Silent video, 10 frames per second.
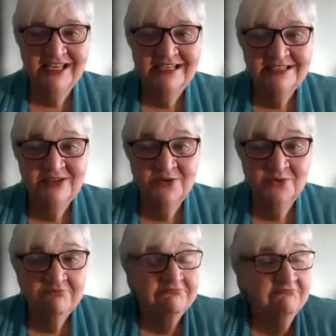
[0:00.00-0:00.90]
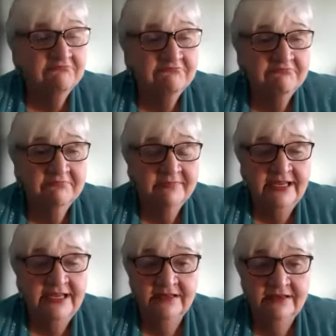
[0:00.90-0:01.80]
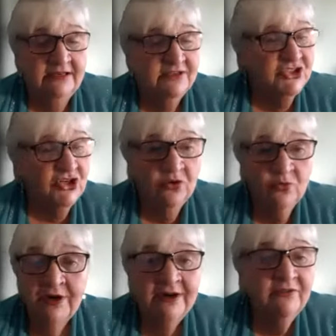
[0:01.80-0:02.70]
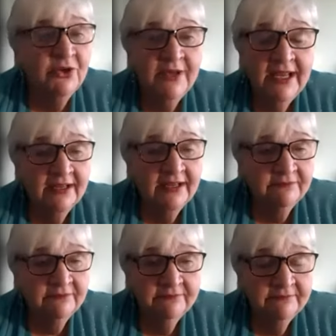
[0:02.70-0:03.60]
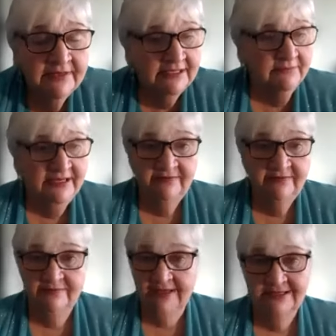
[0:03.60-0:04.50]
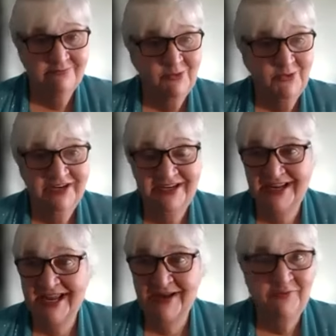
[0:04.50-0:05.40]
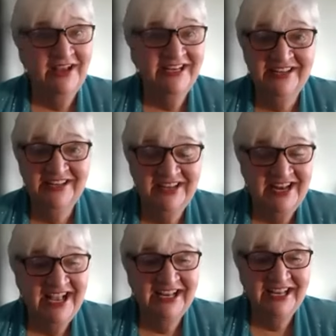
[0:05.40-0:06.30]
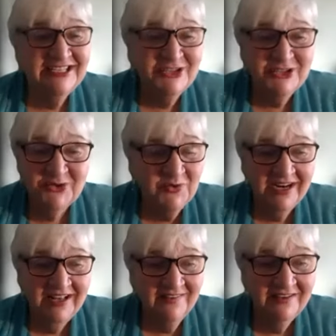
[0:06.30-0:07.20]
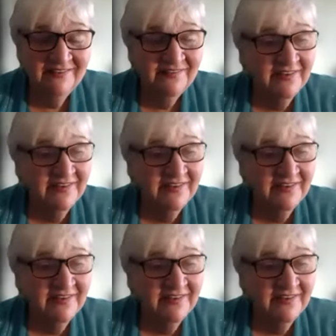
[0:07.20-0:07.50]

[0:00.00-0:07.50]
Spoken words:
So, and start wherever you can. It could be like this morning, it came right in that I get to do what I love.